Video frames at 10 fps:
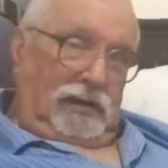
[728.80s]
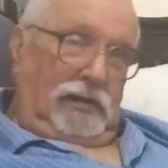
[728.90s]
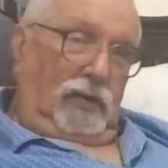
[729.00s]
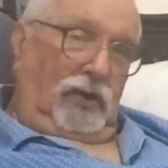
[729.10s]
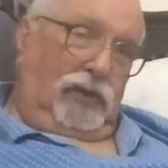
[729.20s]

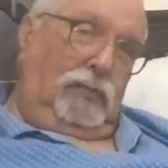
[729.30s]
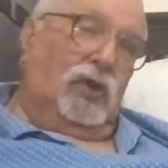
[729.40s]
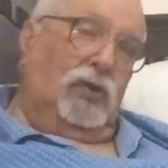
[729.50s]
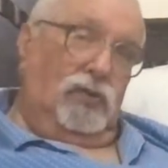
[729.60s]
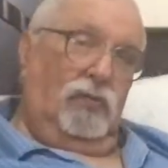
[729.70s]
Well, it's
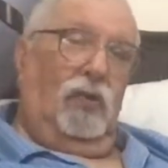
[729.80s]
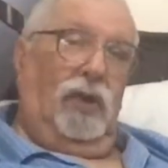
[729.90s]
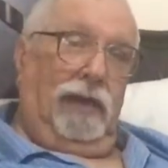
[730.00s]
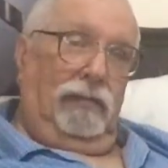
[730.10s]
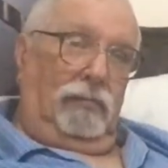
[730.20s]
because of what
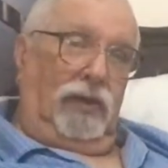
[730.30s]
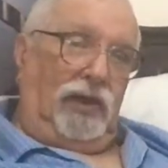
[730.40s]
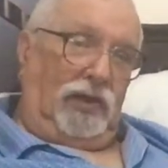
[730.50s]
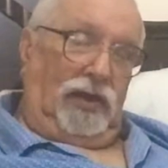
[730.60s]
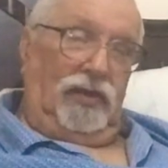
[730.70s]
happened back
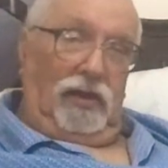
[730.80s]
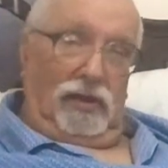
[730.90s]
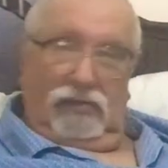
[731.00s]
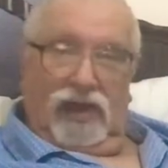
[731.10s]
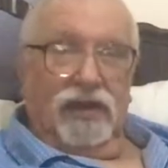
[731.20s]
then that
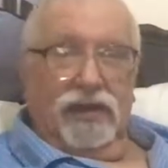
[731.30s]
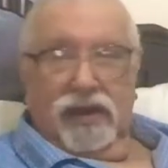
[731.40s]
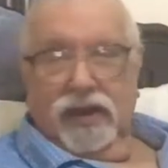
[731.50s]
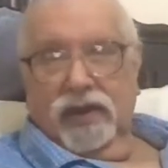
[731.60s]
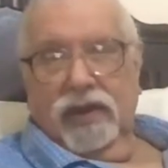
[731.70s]
I'm laying
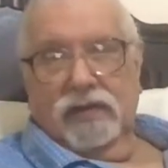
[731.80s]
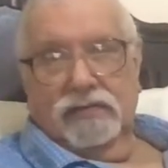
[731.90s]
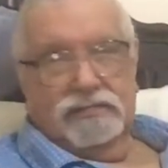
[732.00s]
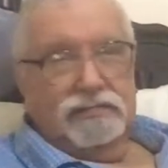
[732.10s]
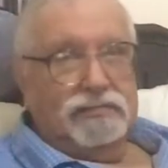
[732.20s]
here now.
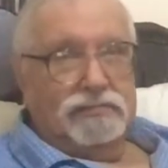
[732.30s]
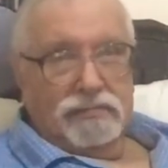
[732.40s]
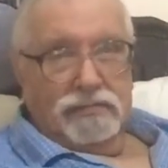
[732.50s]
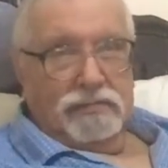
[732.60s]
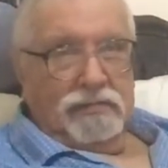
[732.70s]

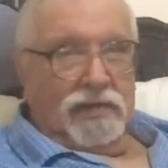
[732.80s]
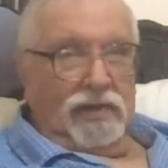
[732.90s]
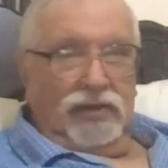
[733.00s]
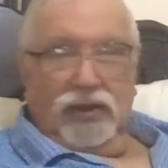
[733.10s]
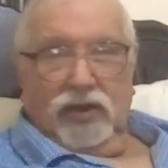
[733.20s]

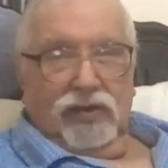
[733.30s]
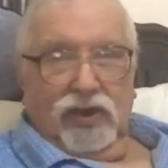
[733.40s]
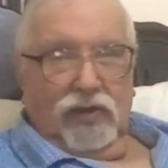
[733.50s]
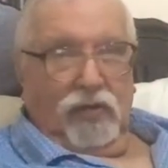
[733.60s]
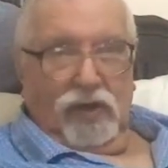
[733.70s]
You don't
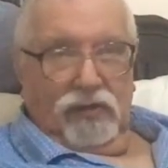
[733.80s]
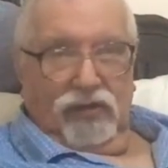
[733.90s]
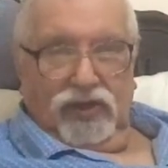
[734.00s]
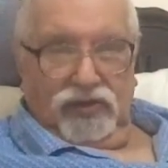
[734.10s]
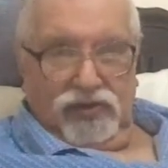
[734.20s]
get away with
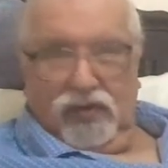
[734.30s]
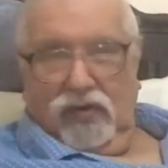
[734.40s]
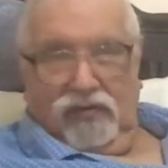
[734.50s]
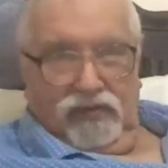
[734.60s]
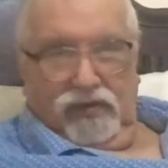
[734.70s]
it
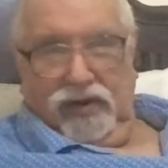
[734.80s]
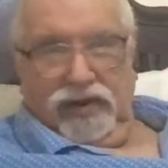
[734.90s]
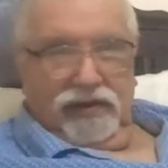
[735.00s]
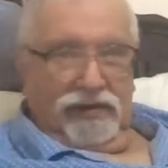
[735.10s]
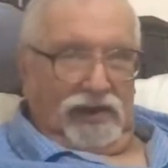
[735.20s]
scot-free.
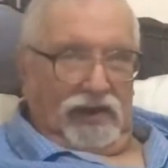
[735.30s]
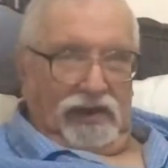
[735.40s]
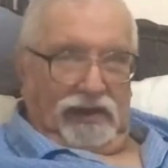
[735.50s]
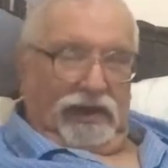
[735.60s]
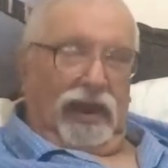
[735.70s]

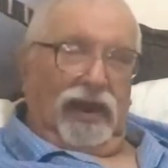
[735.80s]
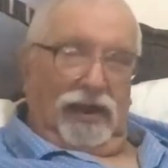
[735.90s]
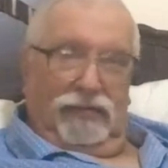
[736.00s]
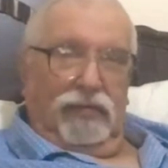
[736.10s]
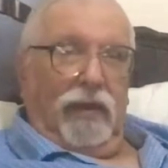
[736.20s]
It
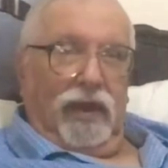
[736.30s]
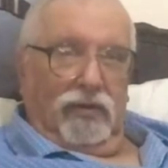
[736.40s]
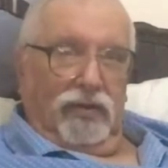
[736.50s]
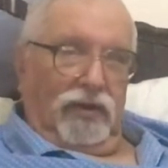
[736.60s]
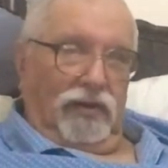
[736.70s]
comes back
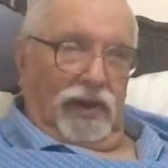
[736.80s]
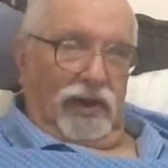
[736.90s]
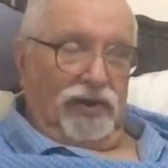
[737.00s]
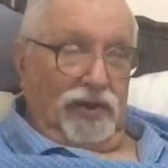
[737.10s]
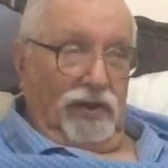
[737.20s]
on you in
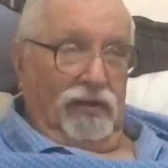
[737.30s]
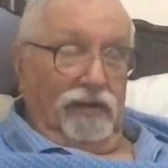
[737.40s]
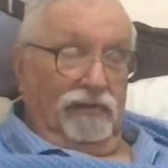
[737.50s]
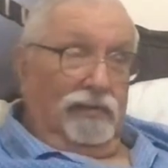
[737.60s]
later life.